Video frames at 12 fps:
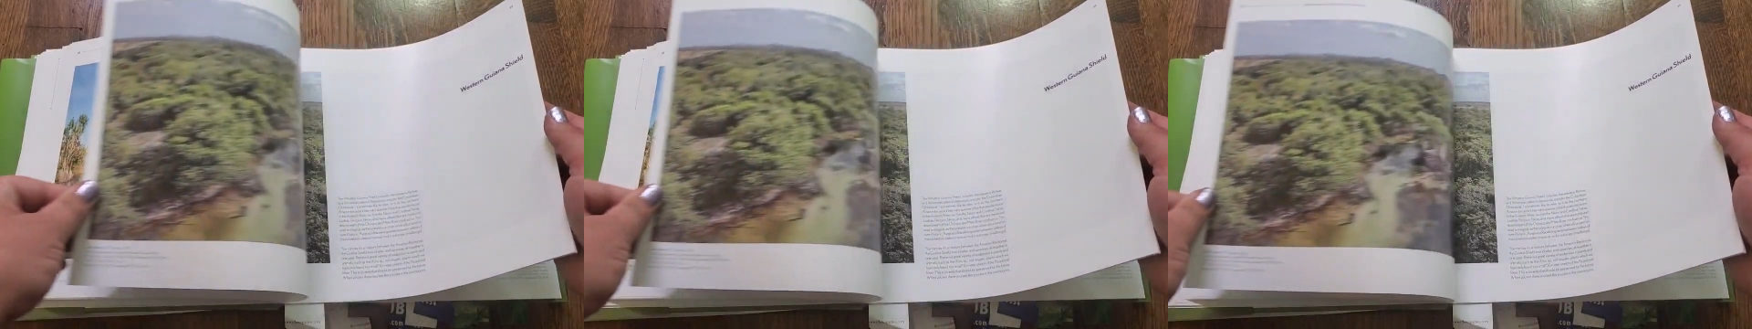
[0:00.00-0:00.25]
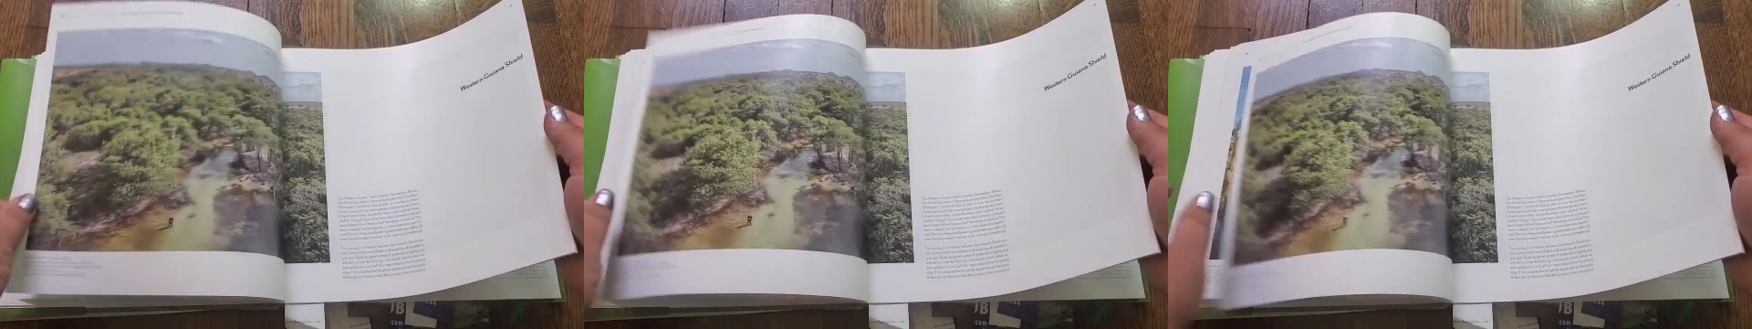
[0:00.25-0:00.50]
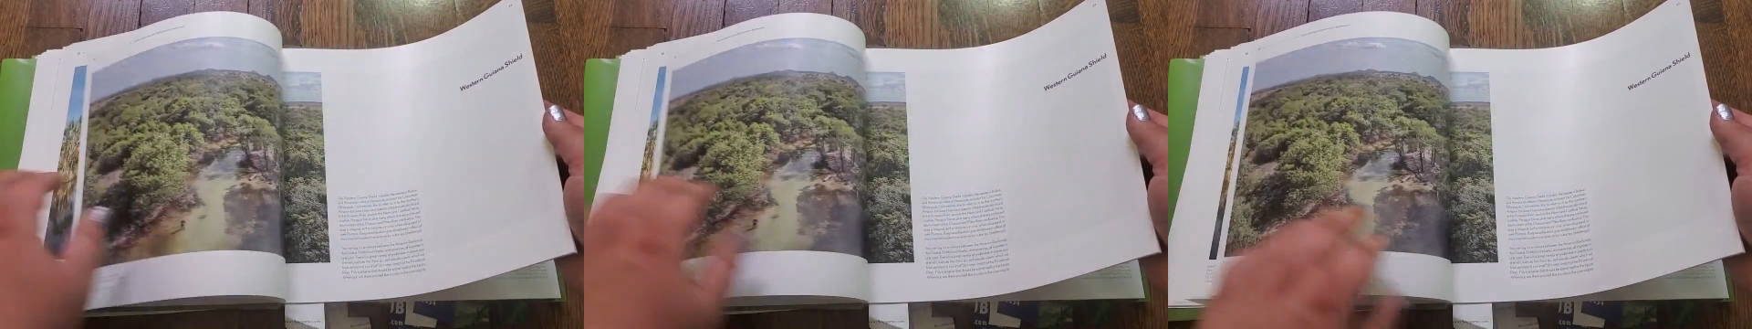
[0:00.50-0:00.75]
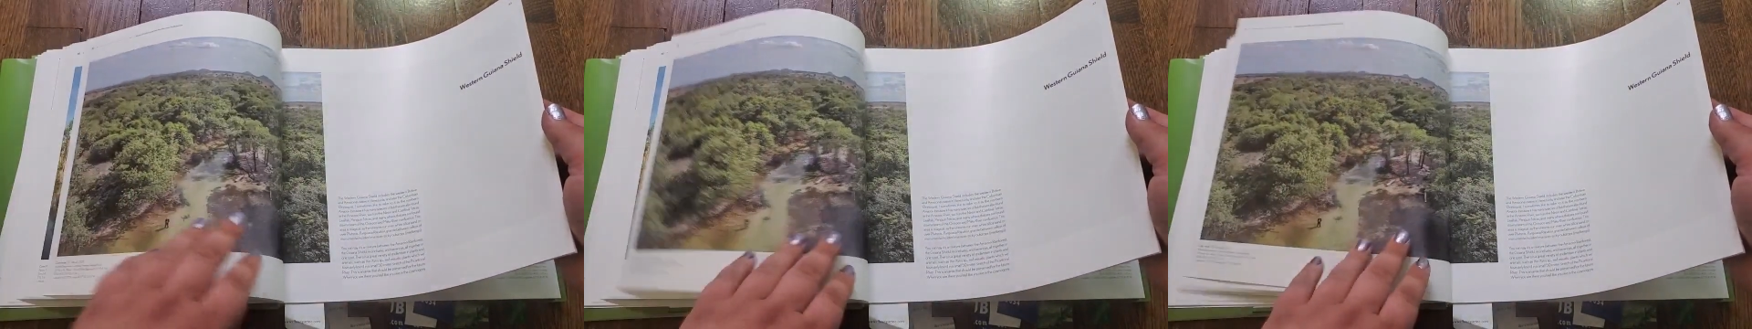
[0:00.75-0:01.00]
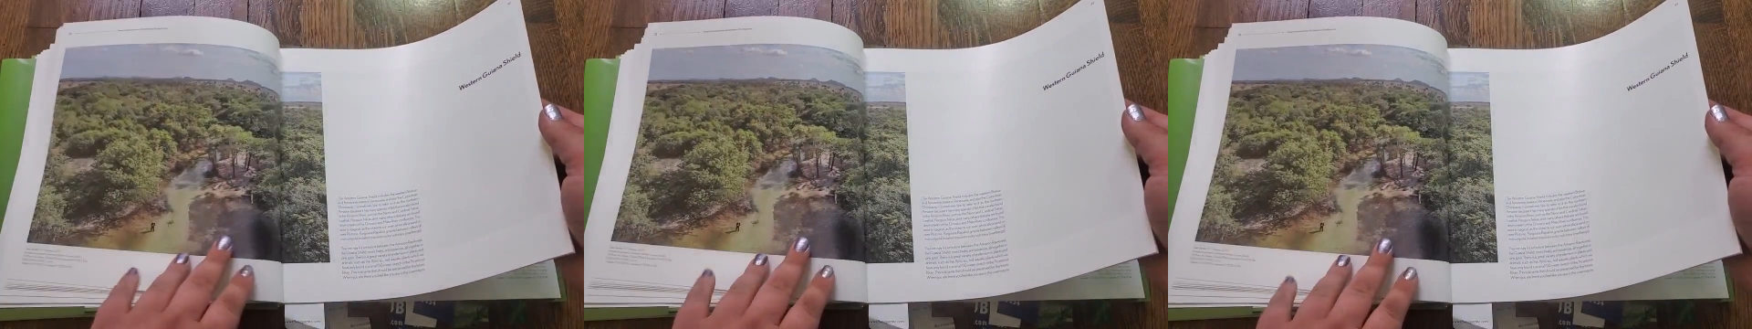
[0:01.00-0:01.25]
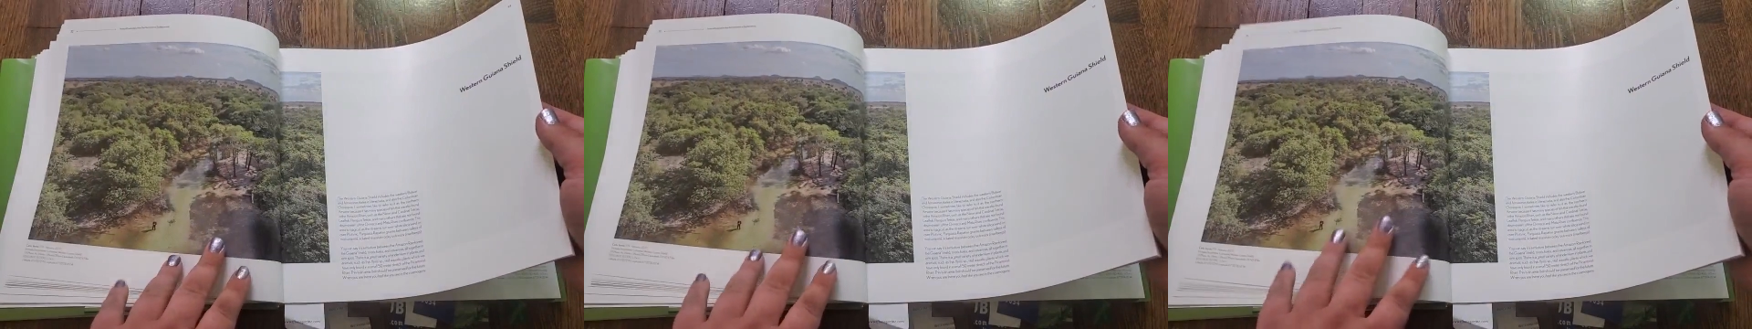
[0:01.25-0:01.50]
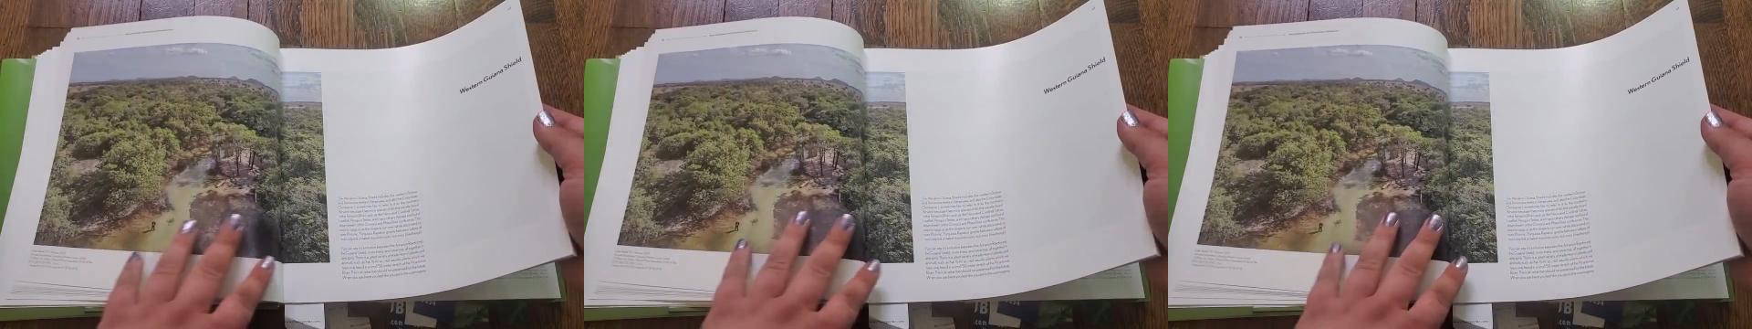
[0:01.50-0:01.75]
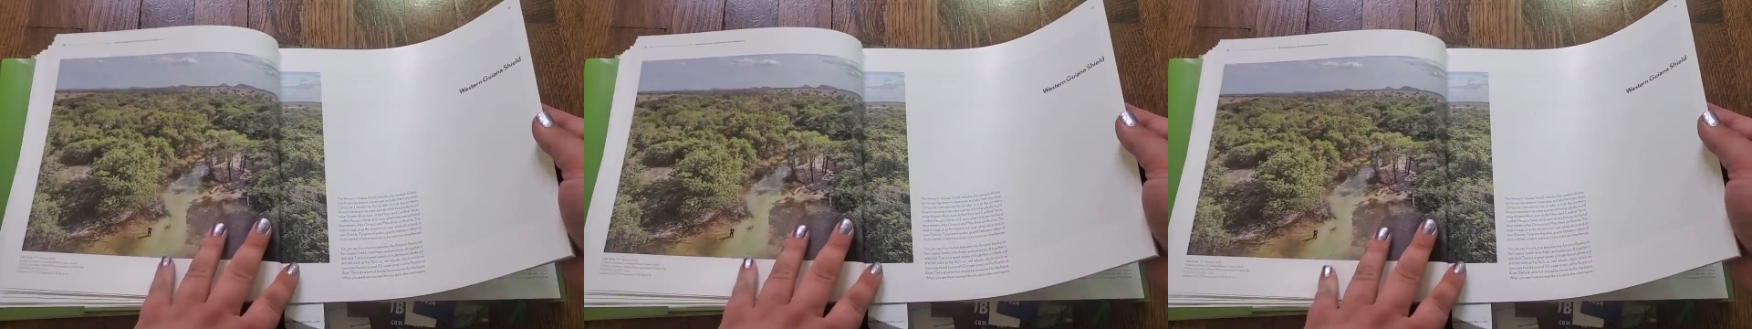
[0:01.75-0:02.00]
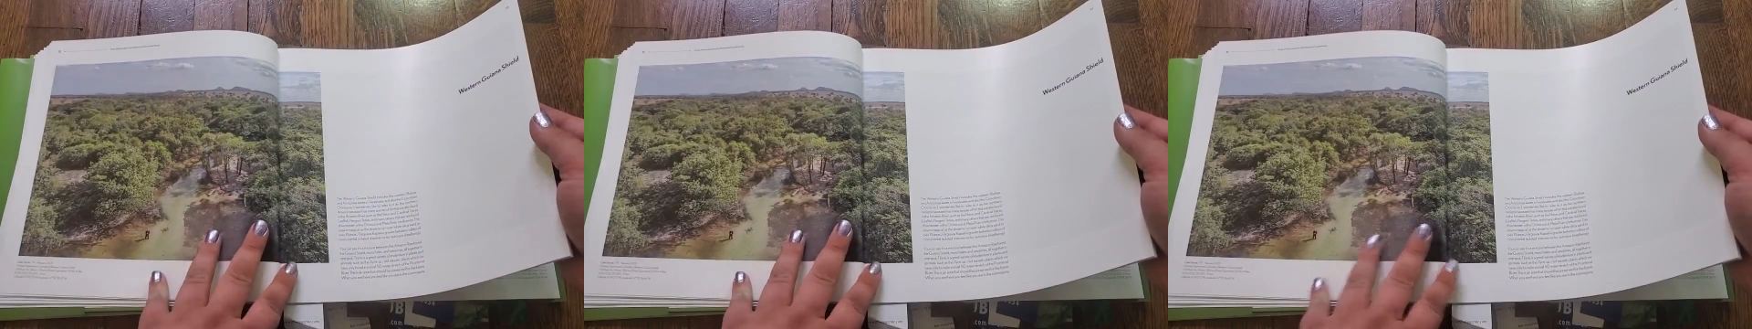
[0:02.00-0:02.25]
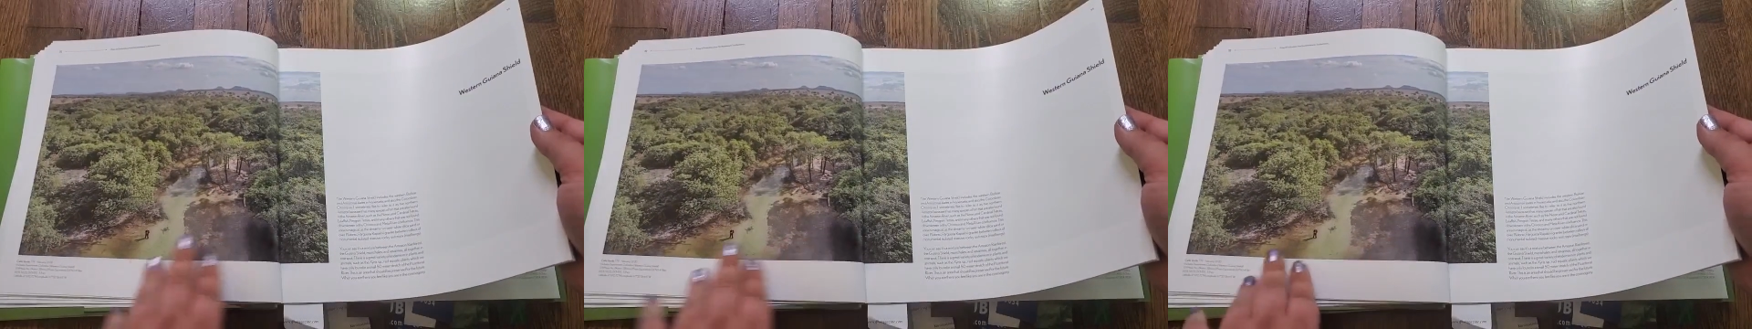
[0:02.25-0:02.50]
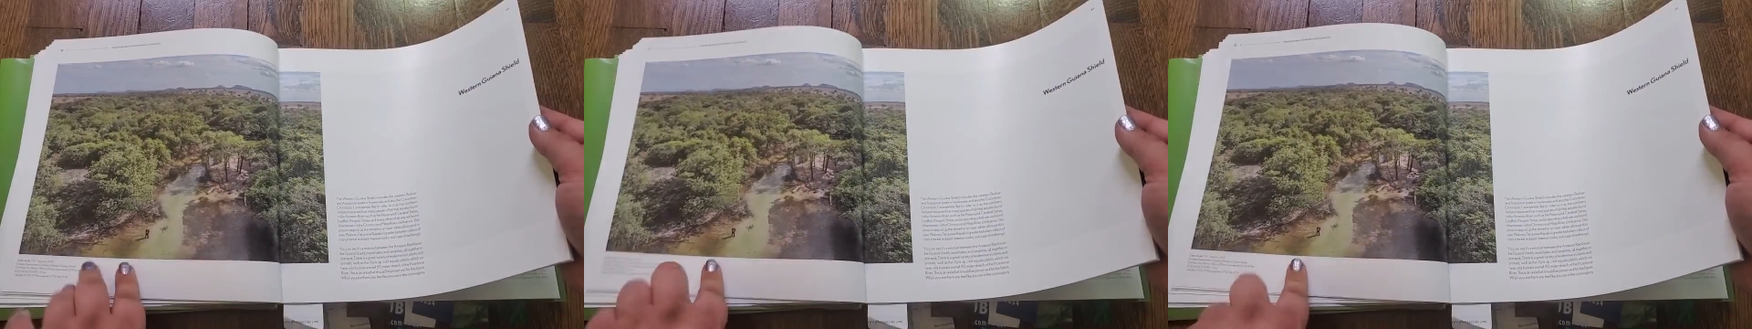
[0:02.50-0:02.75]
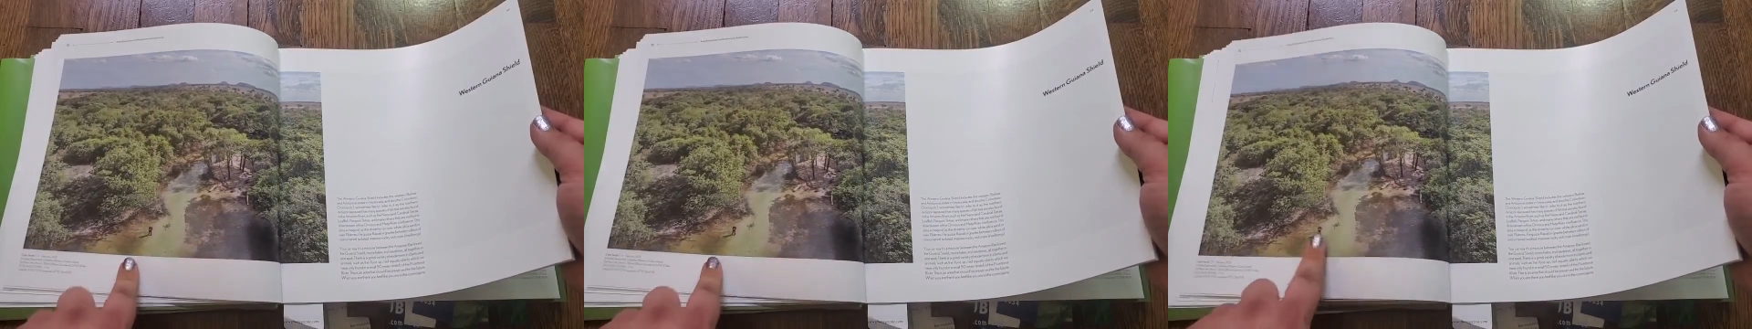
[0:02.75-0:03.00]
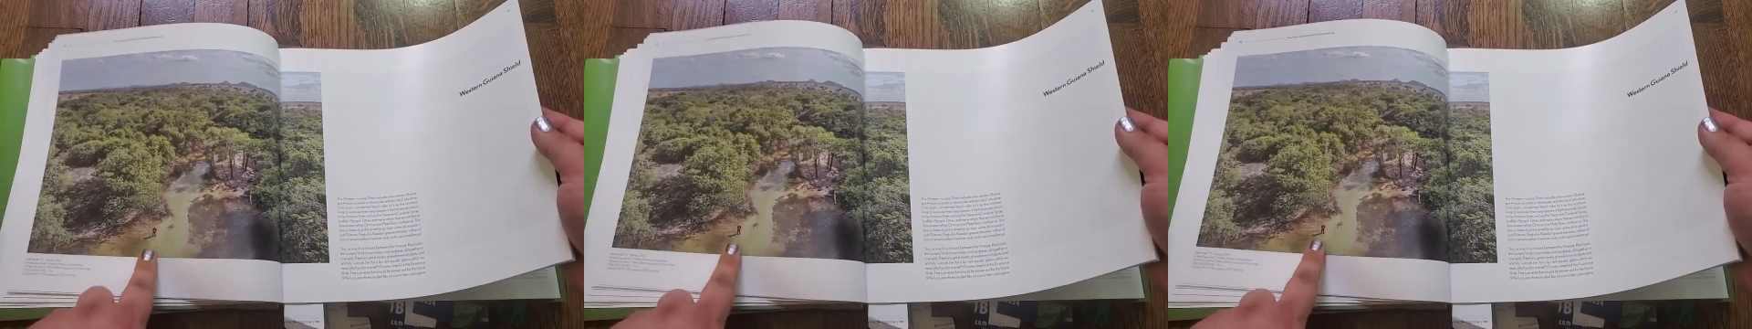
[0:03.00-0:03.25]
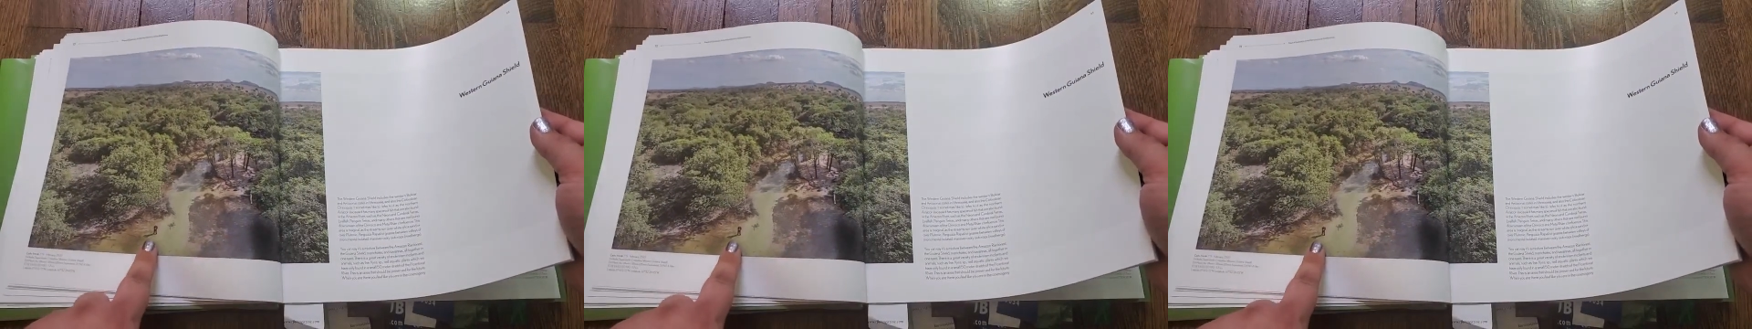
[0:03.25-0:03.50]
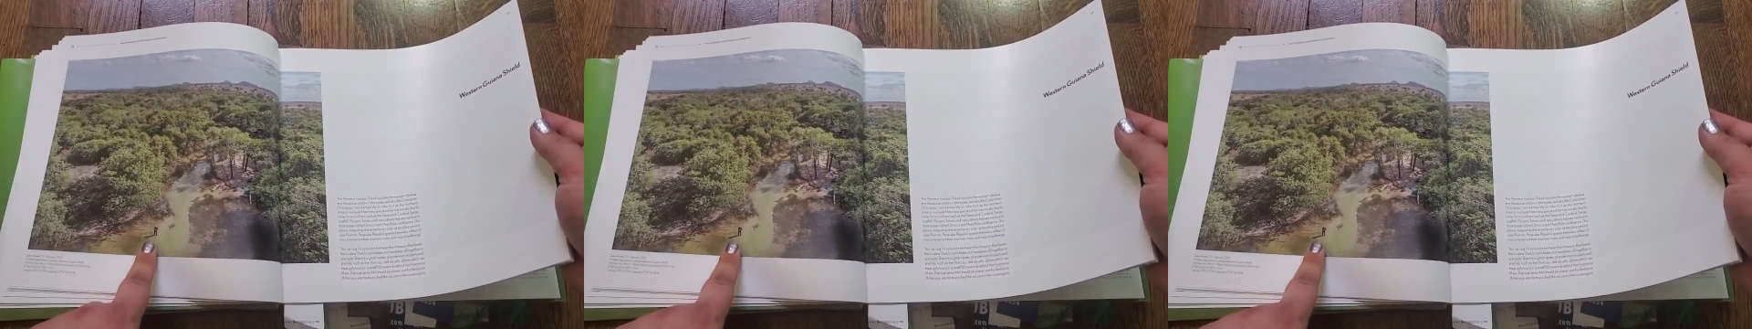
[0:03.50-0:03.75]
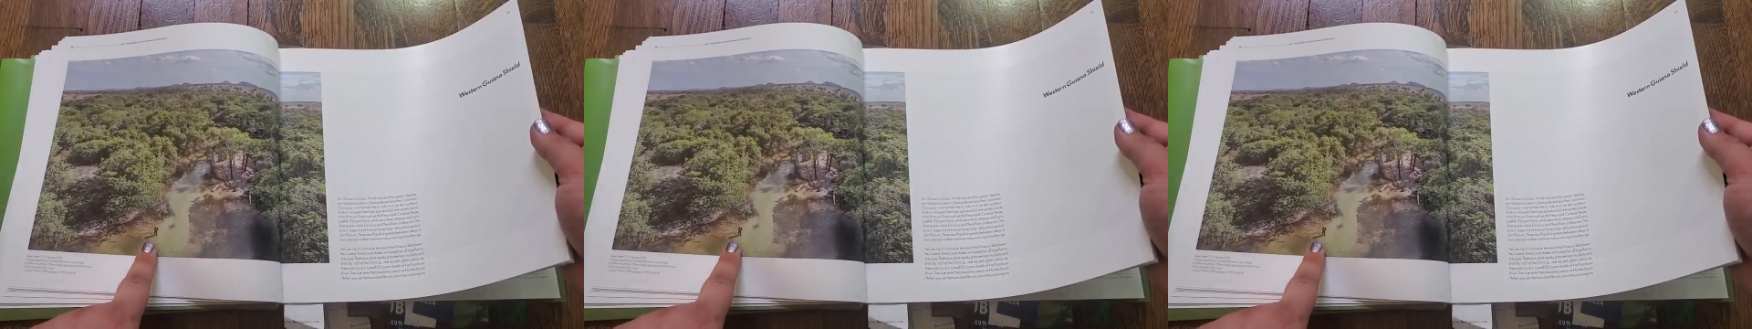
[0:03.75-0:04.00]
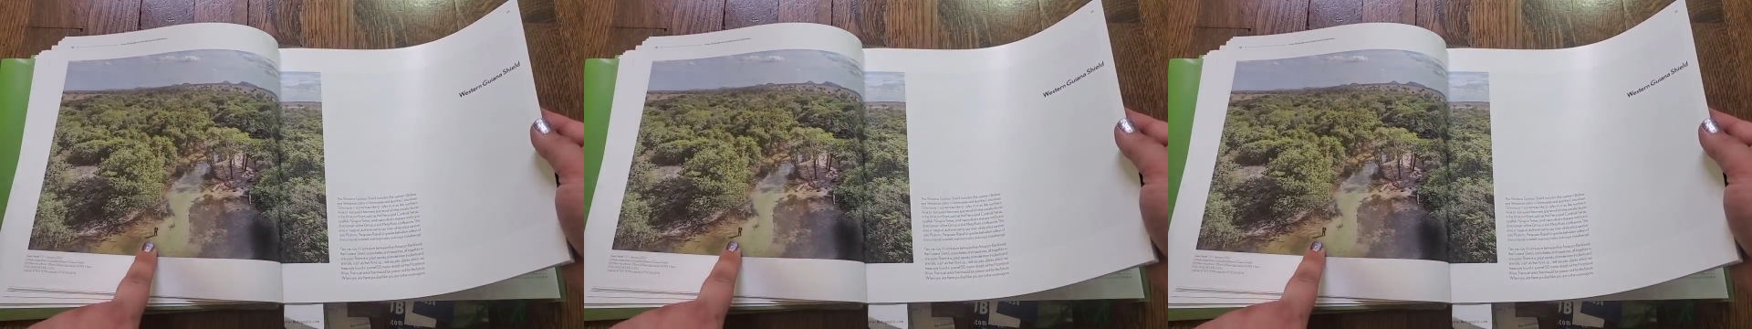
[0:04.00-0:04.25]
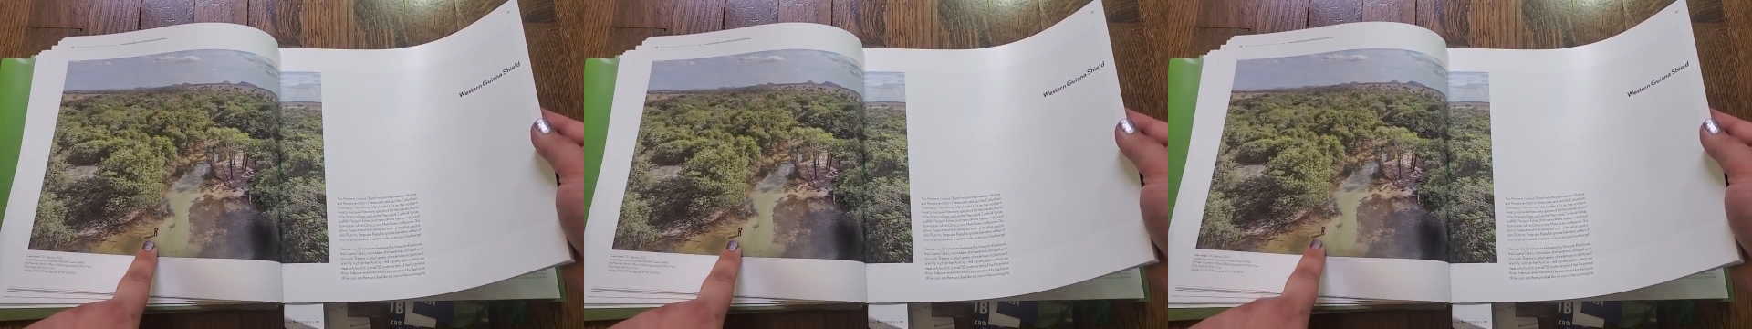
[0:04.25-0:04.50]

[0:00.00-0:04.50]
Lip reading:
Nobody's mouth can be seen.